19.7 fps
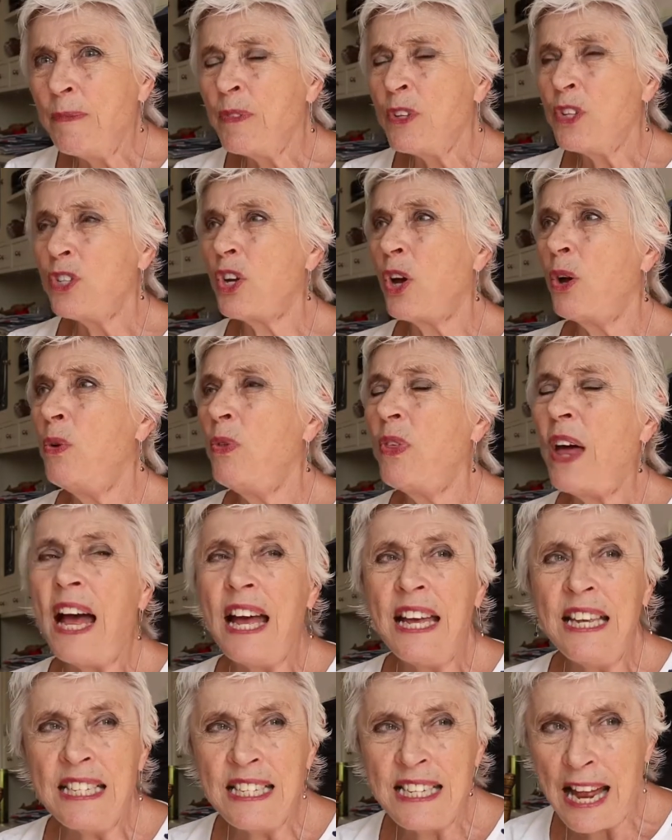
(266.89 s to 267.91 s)
So
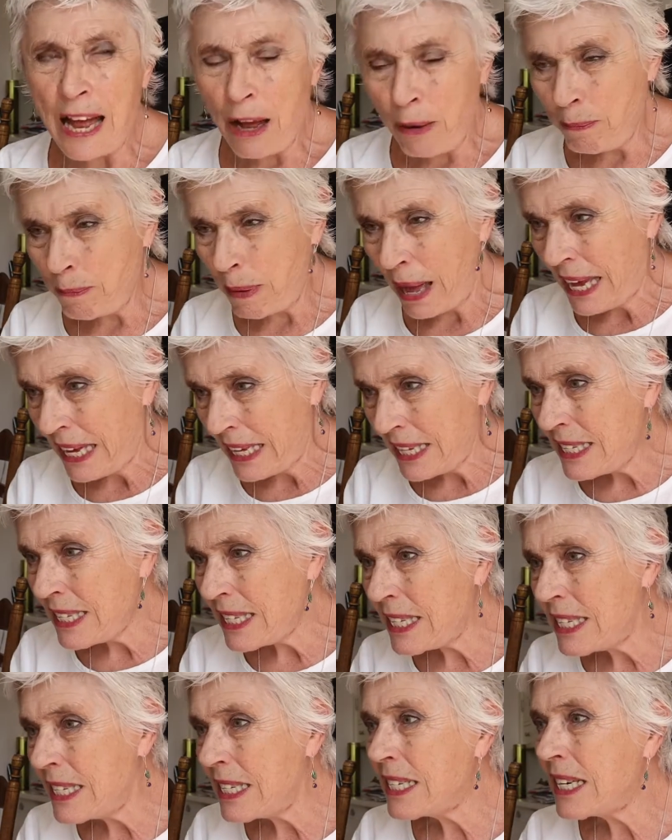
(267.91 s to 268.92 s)
that is now
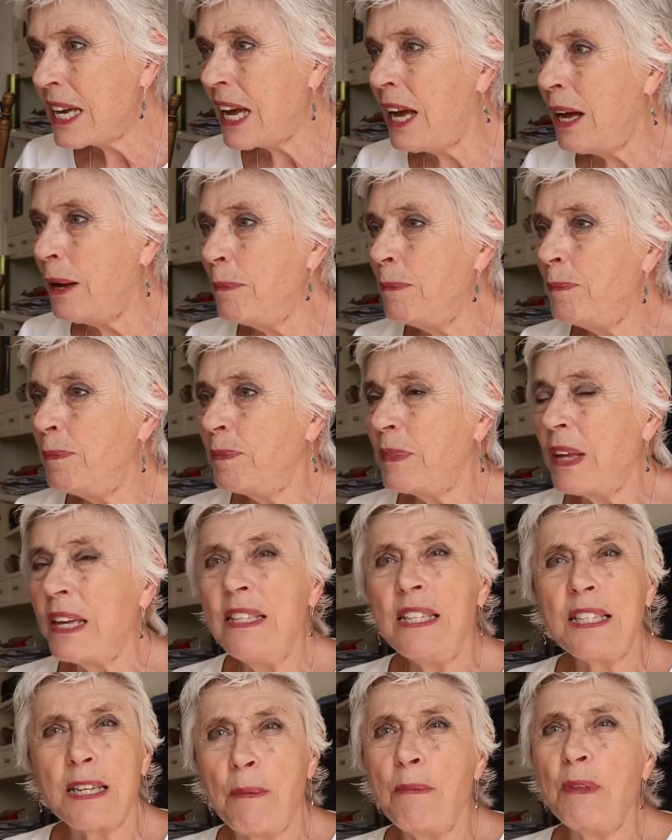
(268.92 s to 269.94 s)
based
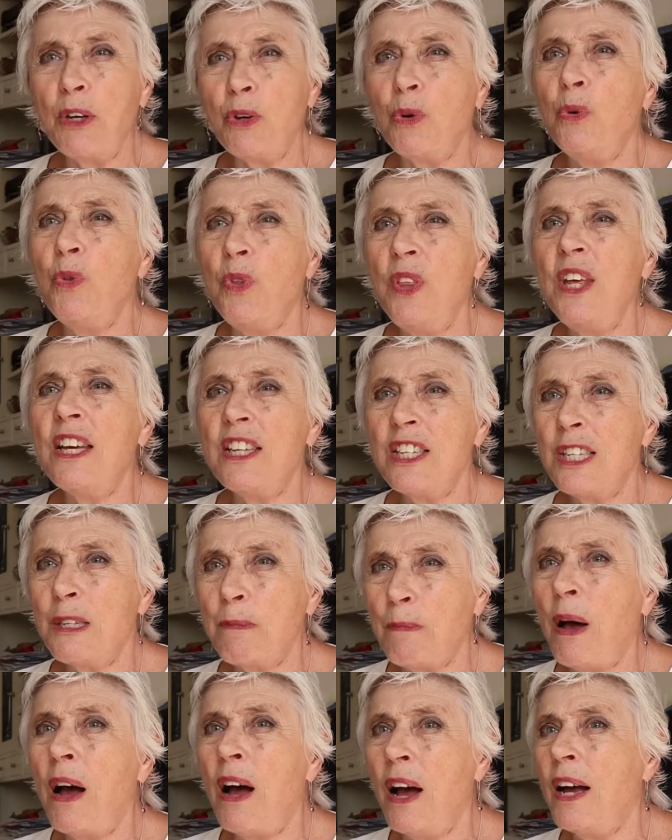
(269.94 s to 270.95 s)
in something called the
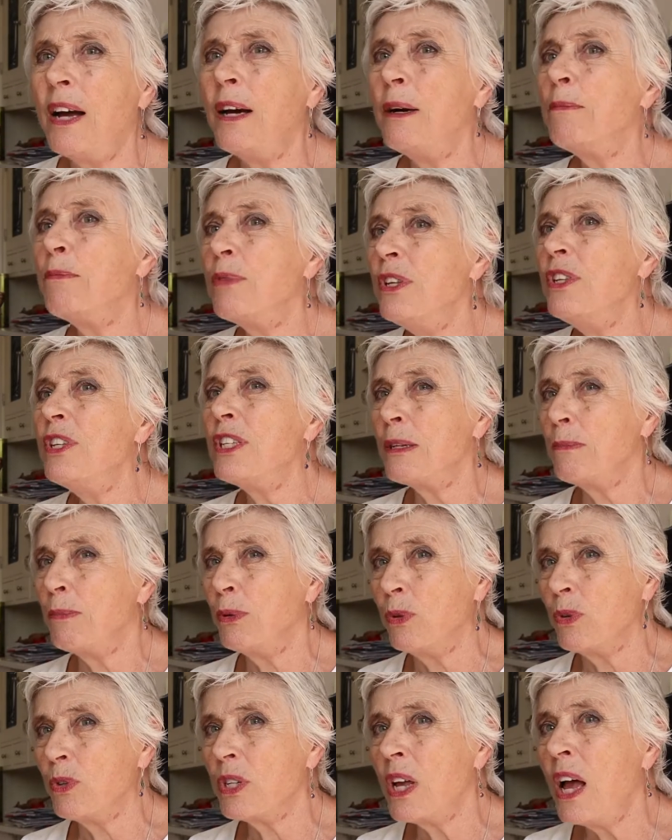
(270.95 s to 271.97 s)
Aspire
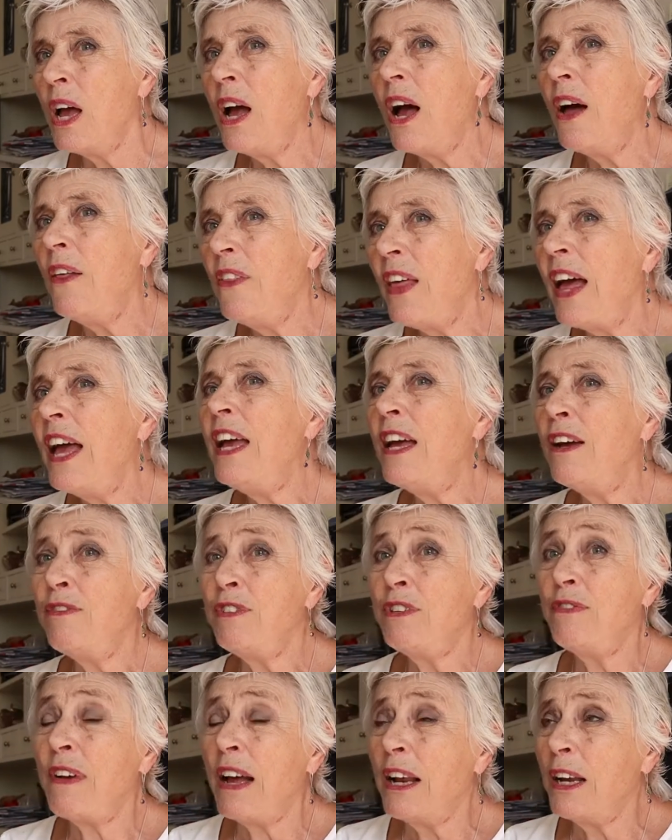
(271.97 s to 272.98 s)
Principles, and they have
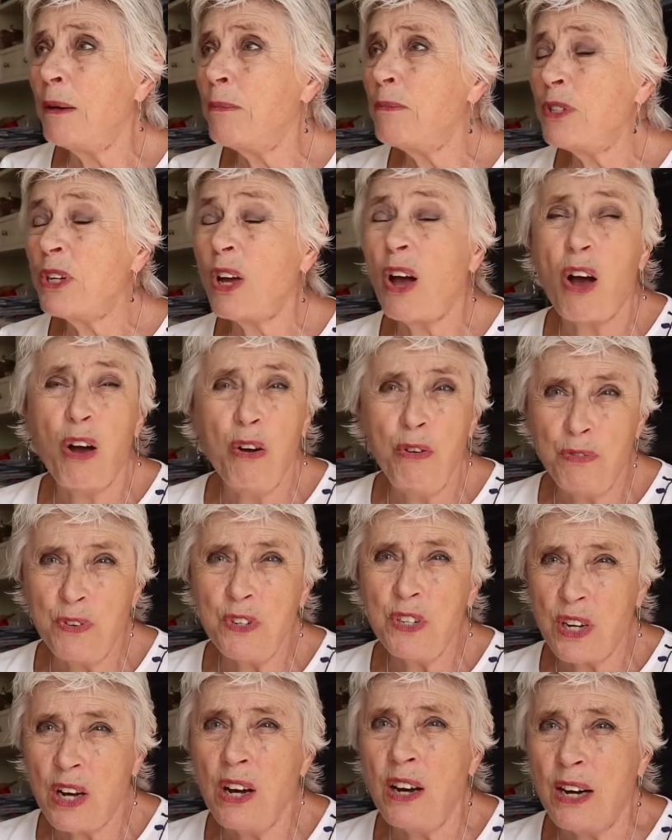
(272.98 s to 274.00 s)
developed over
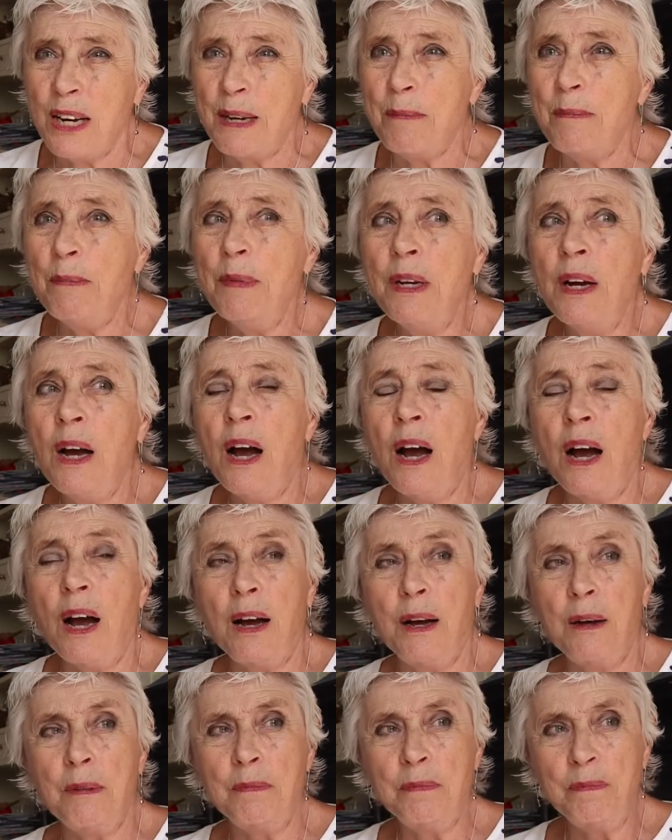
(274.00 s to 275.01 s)
time
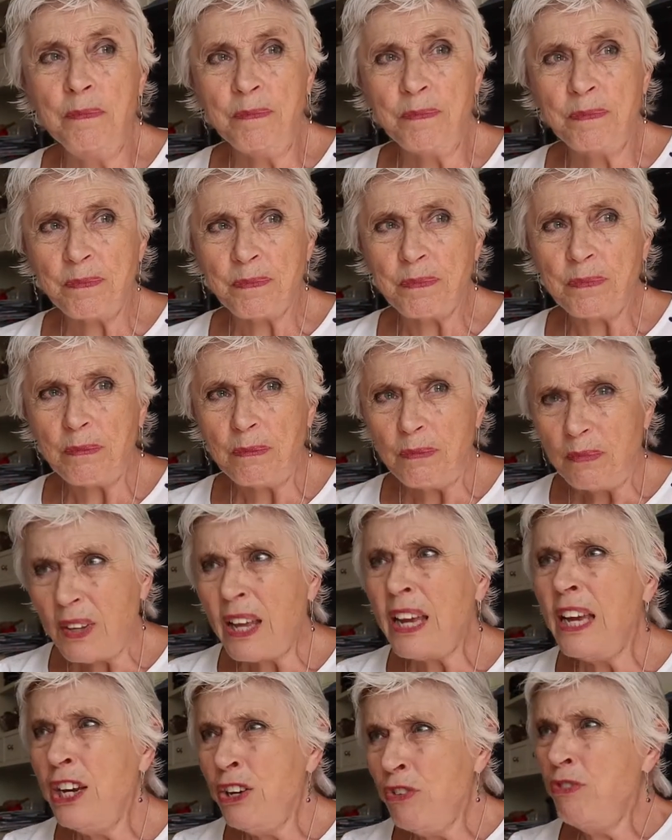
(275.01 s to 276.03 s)

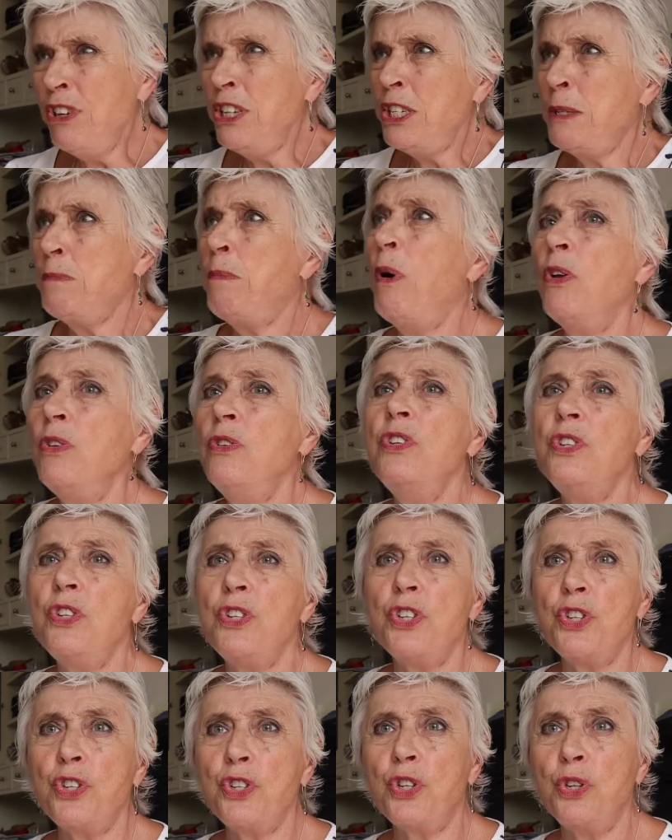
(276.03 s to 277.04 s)
in
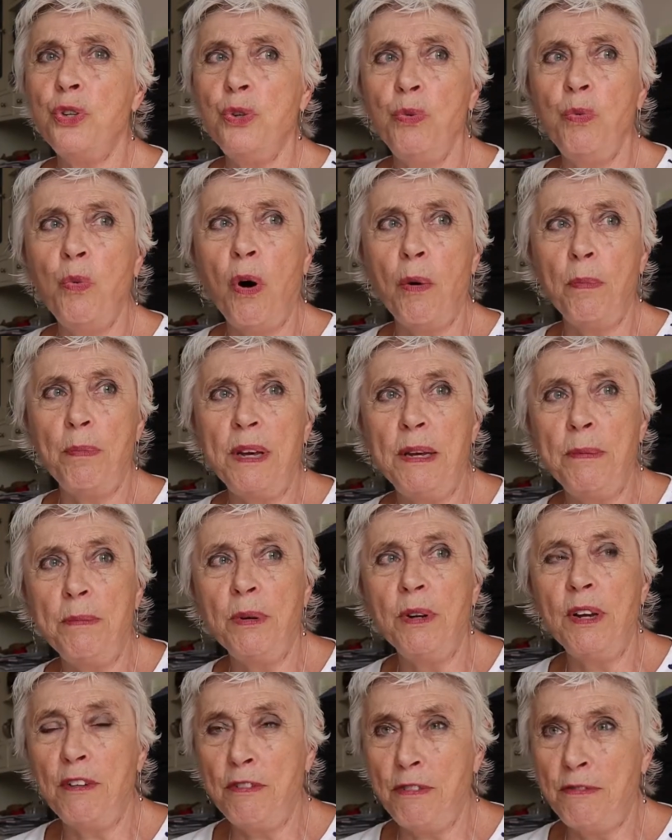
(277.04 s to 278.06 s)
response to what
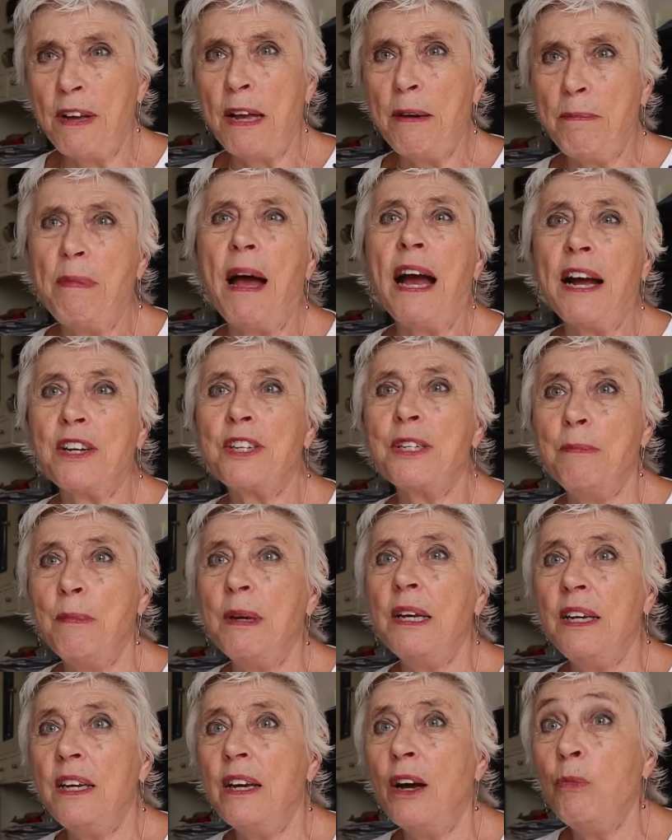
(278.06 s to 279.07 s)
people have fed back to
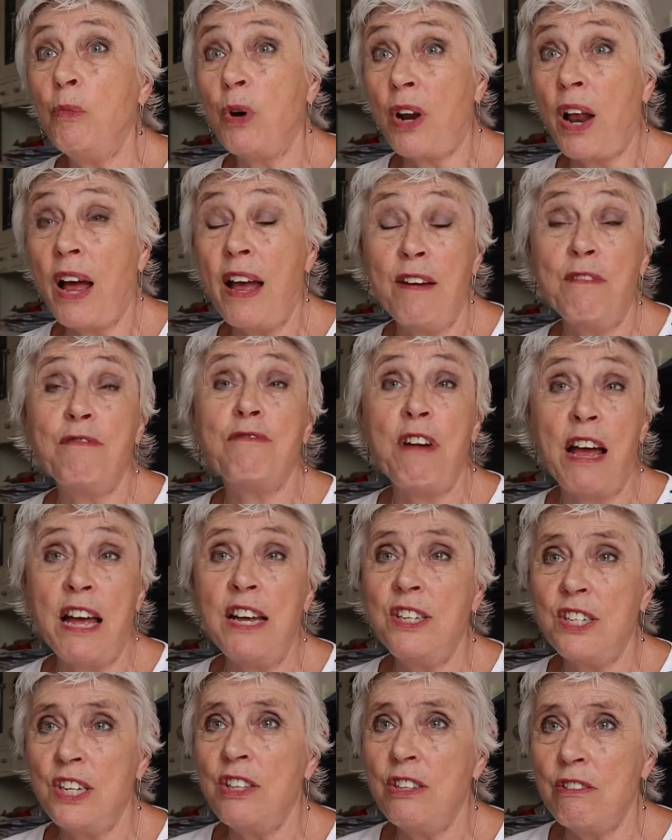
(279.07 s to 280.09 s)
me and what I have
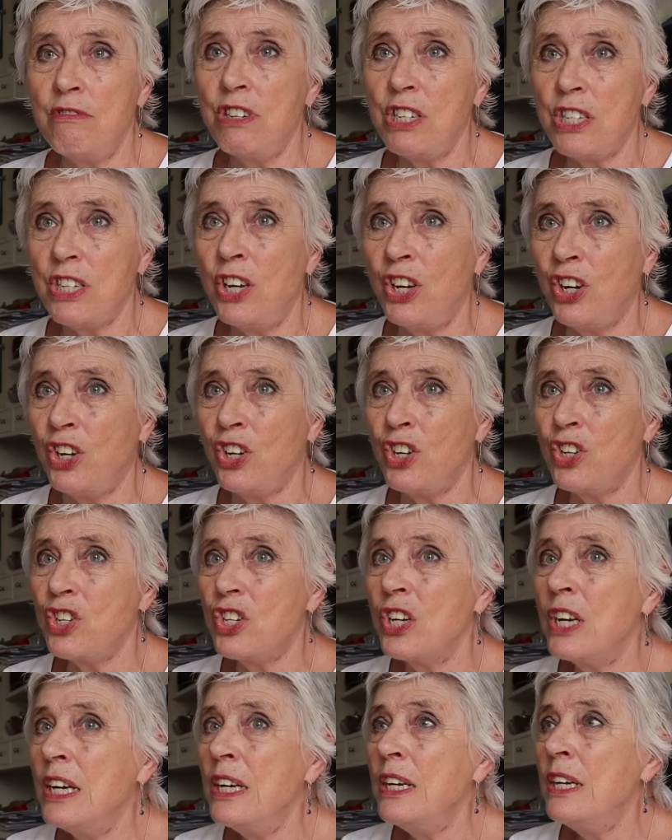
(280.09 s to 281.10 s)
read in the
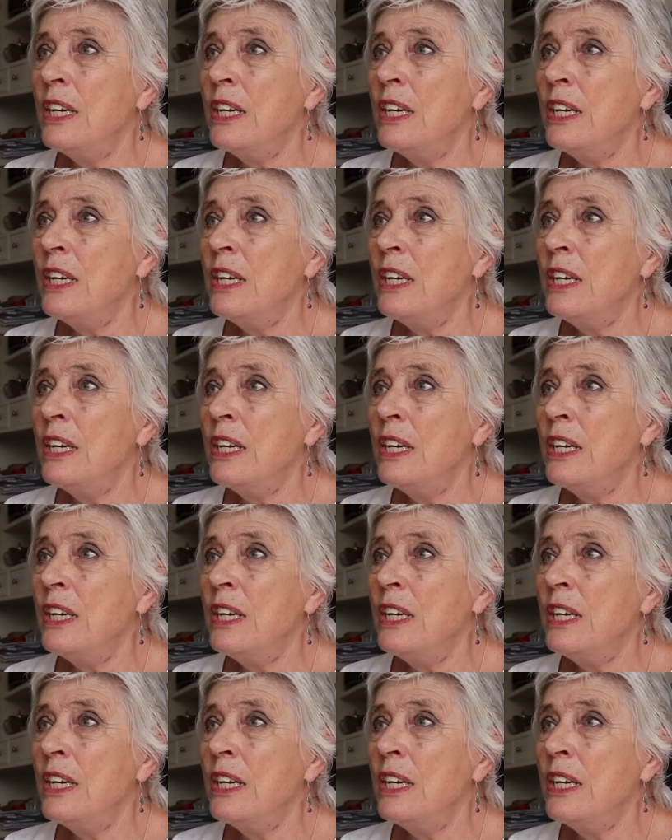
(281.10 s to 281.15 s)
research.